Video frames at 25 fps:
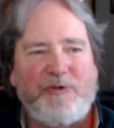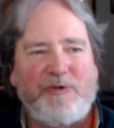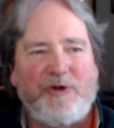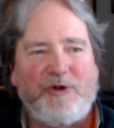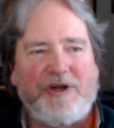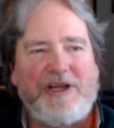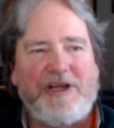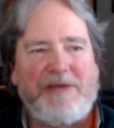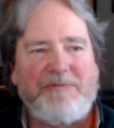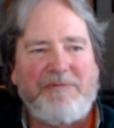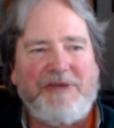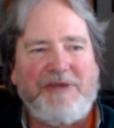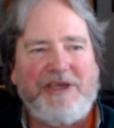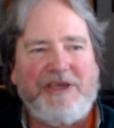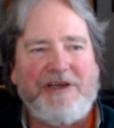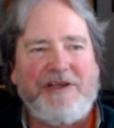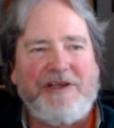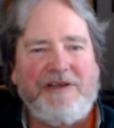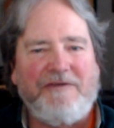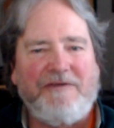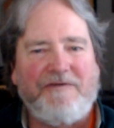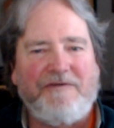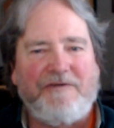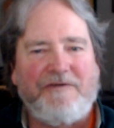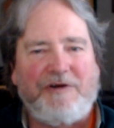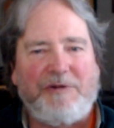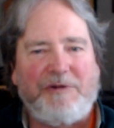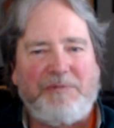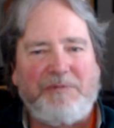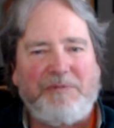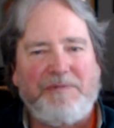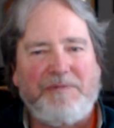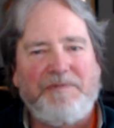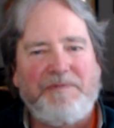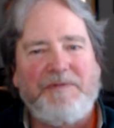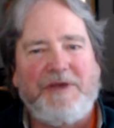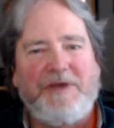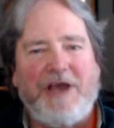word I'm getting
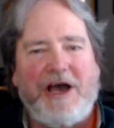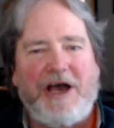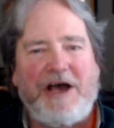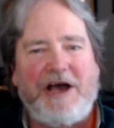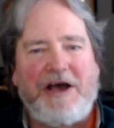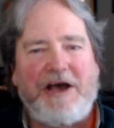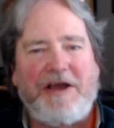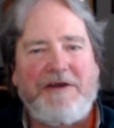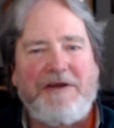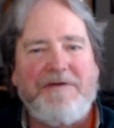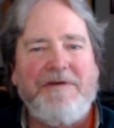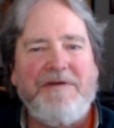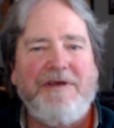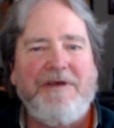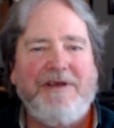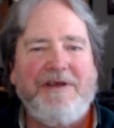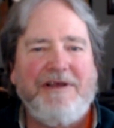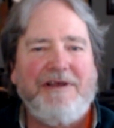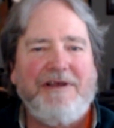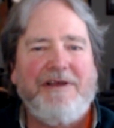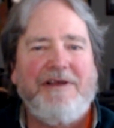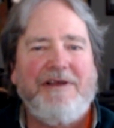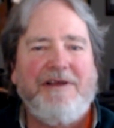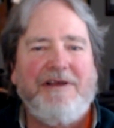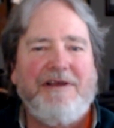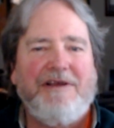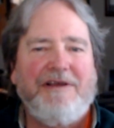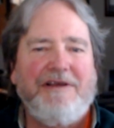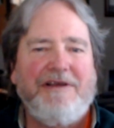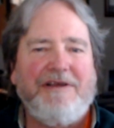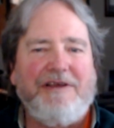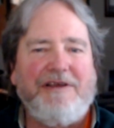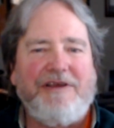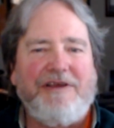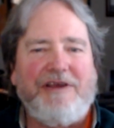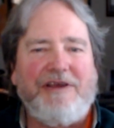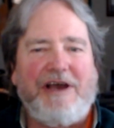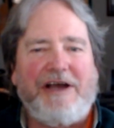from God,
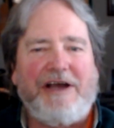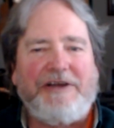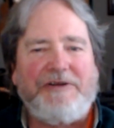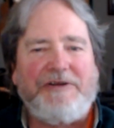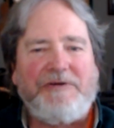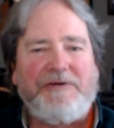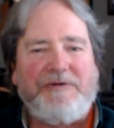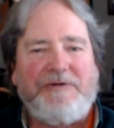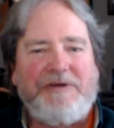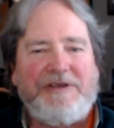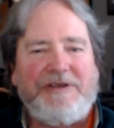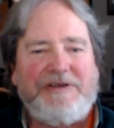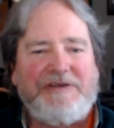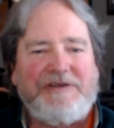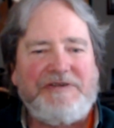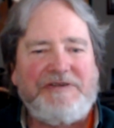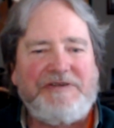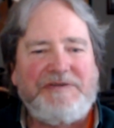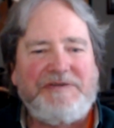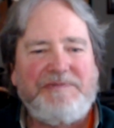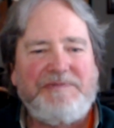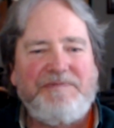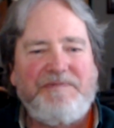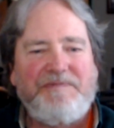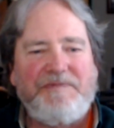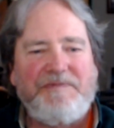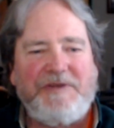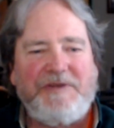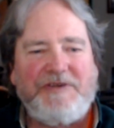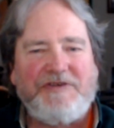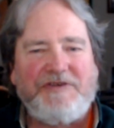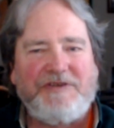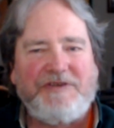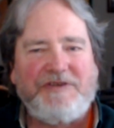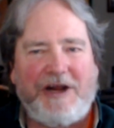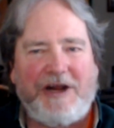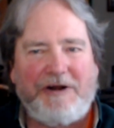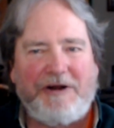Ianu, is
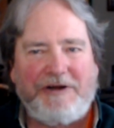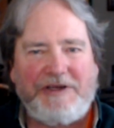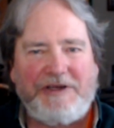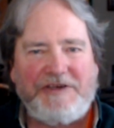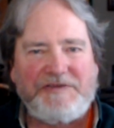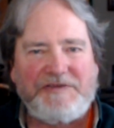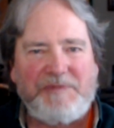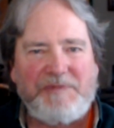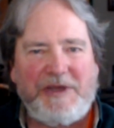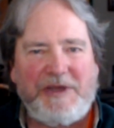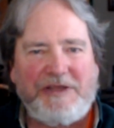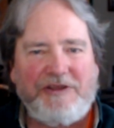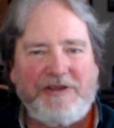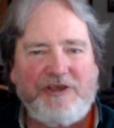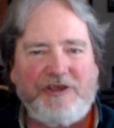he's sorry he's made the